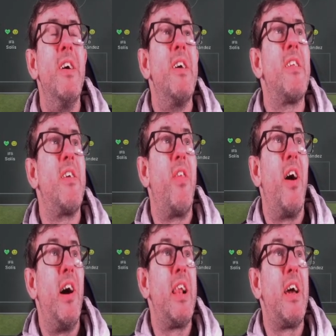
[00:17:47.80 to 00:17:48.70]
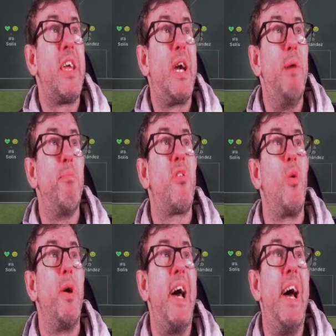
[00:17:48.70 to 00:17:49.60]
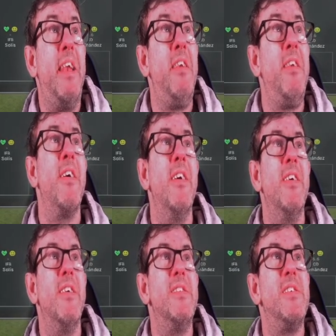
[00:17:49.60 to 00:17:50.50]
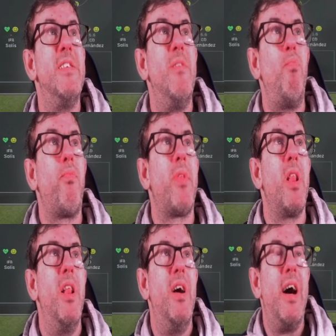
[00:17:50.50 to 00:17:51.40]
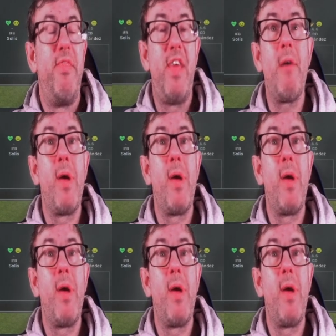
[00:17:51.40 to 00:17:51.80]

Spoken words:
So the highlight comes to an end. There